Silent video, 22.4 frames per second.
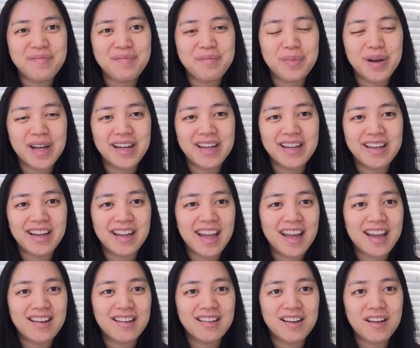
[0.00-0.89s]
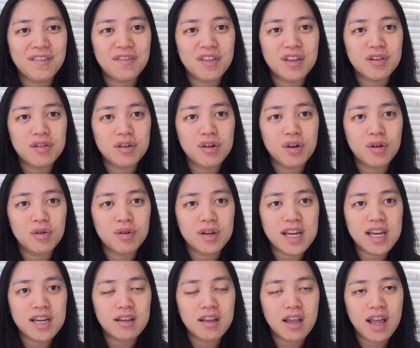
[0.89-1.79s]
But again, if you don't
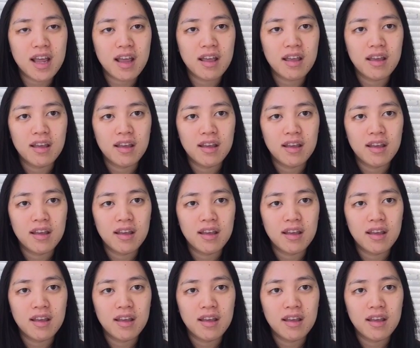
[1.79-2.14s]
need like